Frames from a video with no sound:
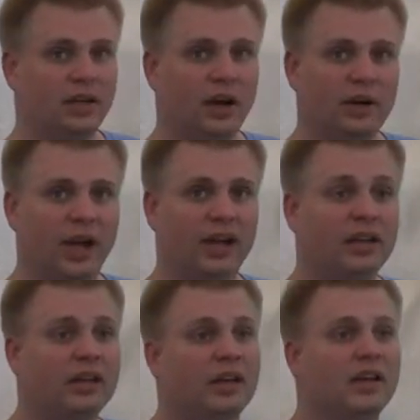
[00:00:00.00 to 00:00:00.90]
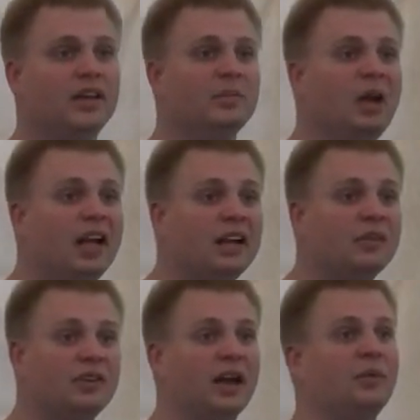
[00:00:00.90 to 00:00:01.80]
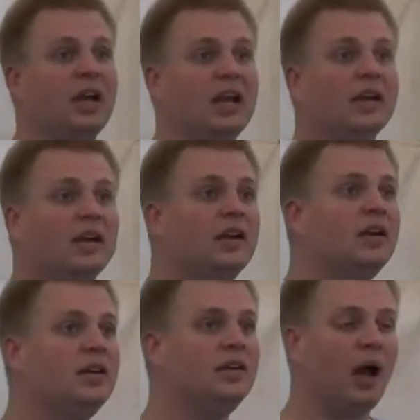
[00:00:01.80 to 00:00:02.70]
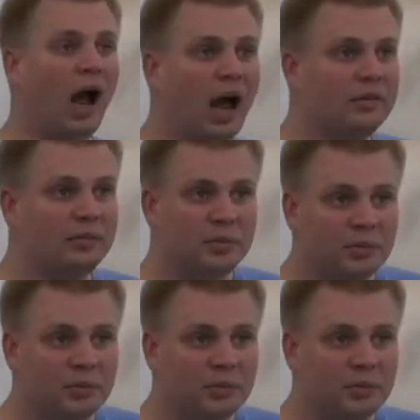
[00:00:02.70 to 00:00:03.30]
Okay? The minute that we uh,